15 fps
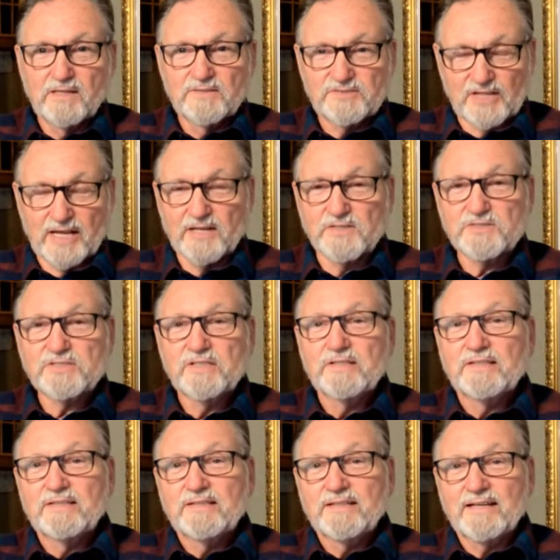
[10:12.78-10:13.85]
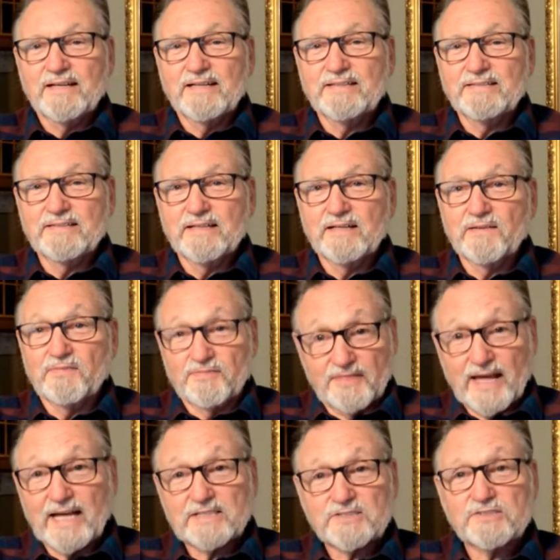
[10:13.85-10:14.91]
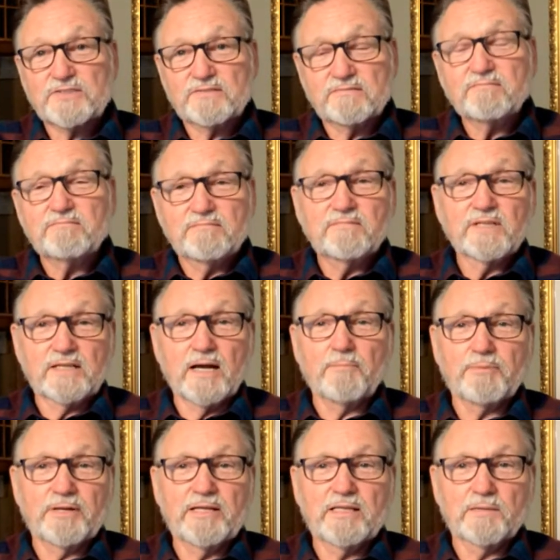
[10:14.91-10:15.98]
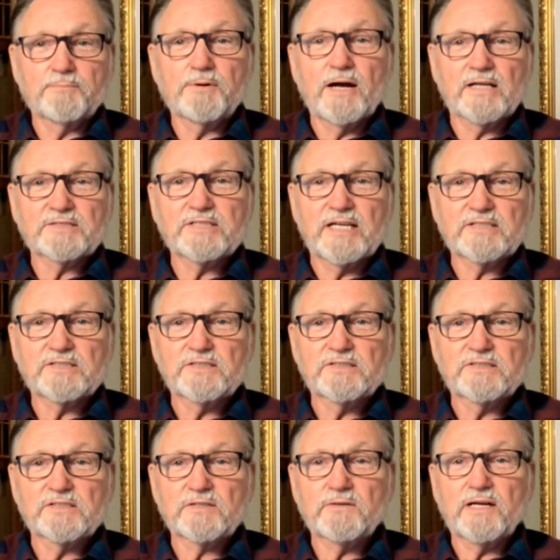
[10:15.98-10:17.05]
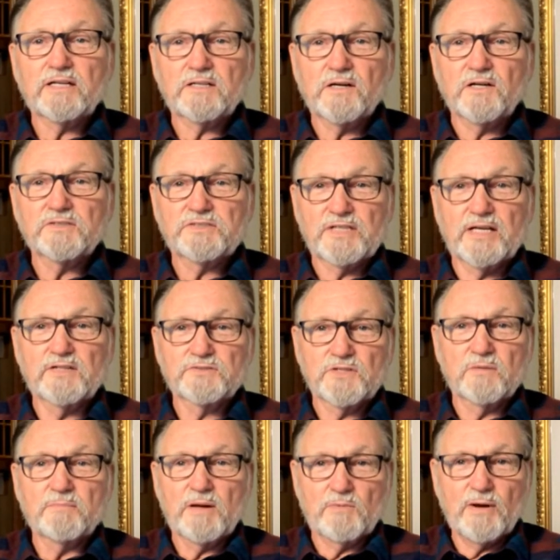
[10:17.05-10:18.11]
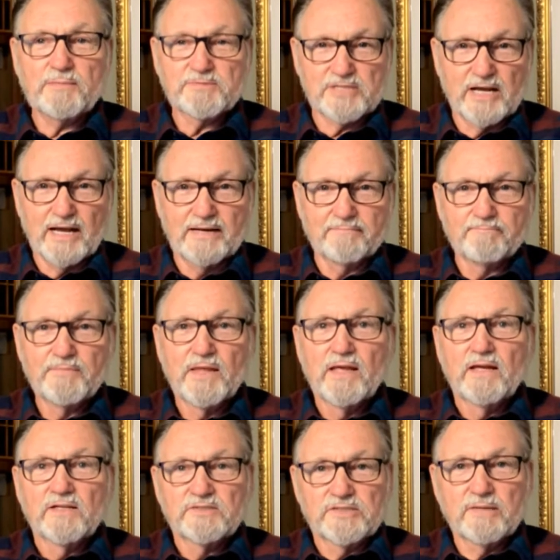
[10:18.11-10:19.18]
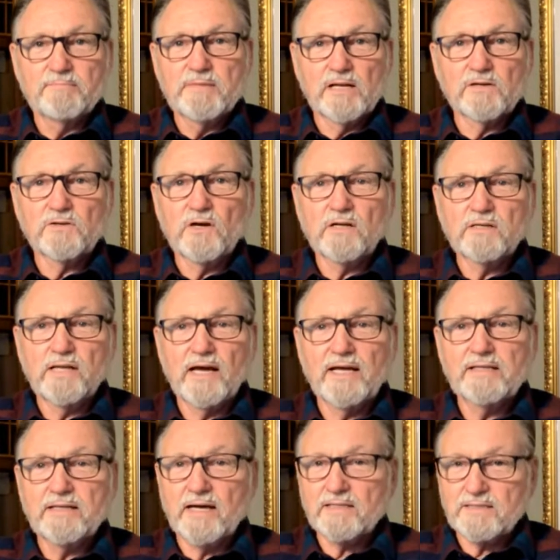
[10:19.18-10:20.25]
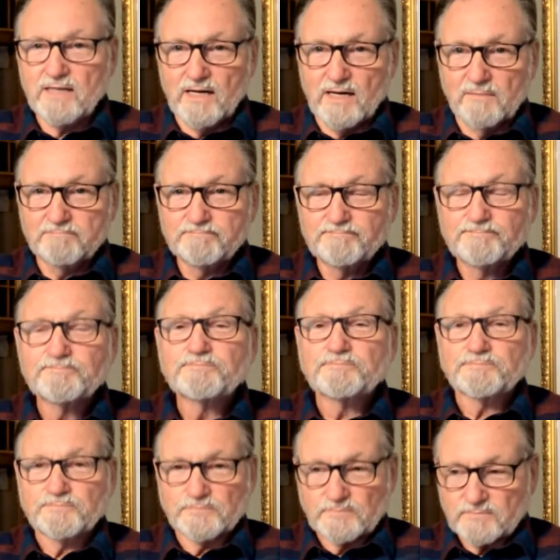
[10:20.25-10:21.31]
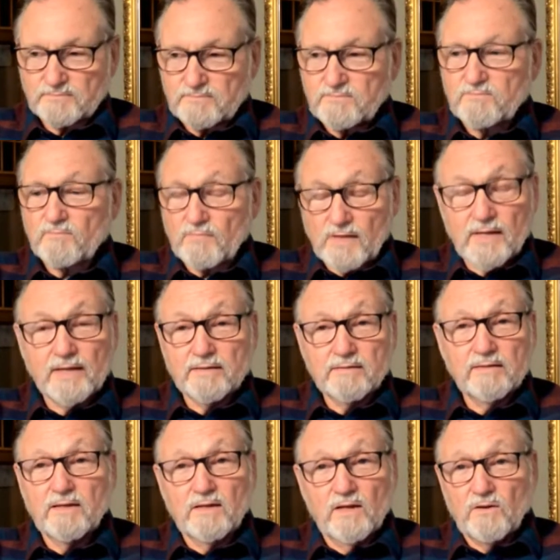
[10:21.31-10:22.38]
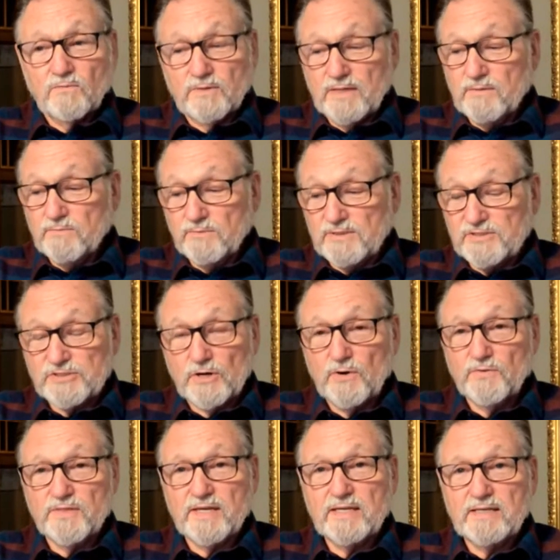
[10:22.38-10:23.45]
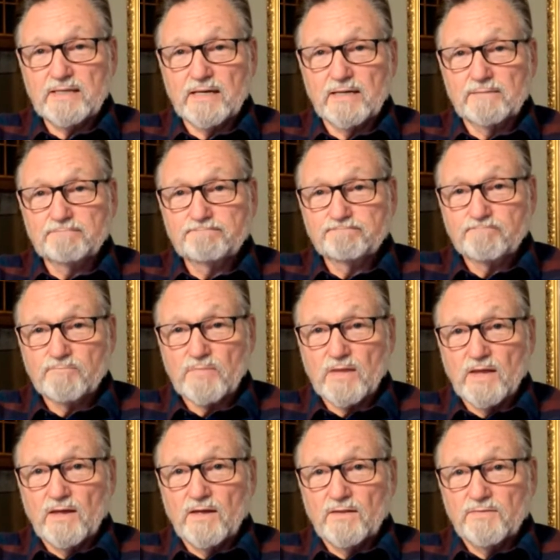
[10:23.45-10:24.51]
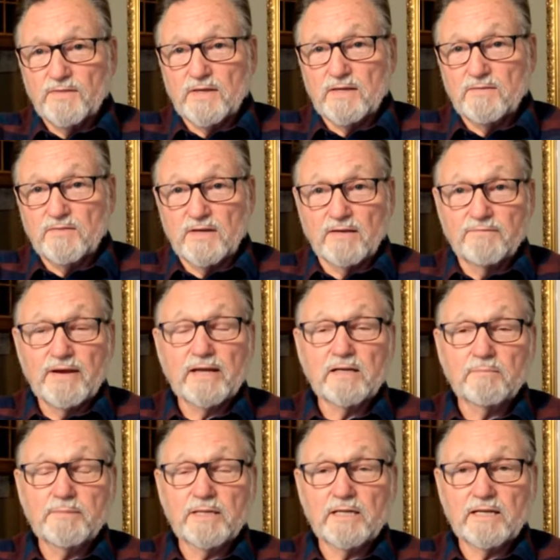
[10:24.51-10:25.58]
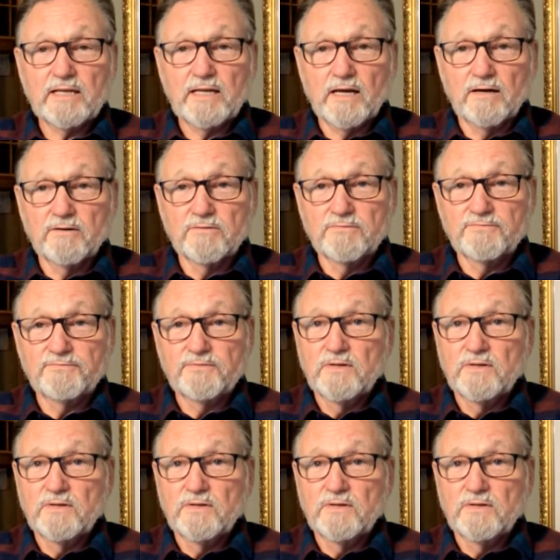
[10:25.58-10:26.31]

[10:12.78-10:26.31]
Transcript: sales. And that's the company that processes the credit card sales on my website, jimmilleronline.com. And we show the availability of